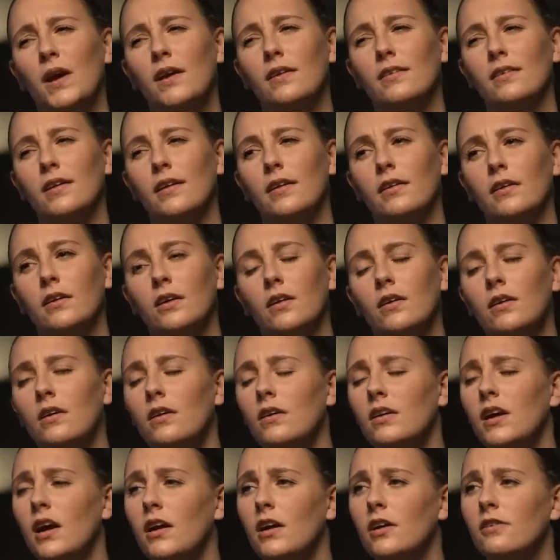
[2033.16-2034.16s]
weirdly, and they go,
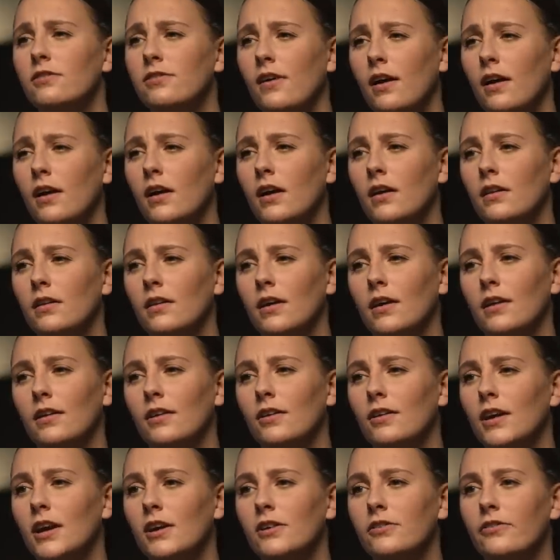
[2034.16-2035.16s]
oh, yeah, you're fine.
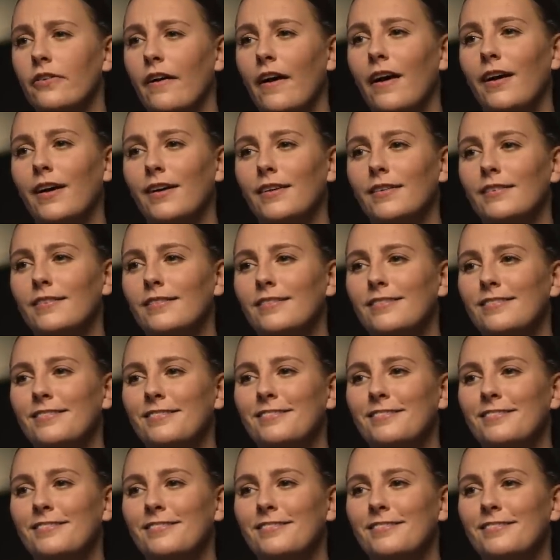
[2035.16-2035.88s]
Like, your neck's fine.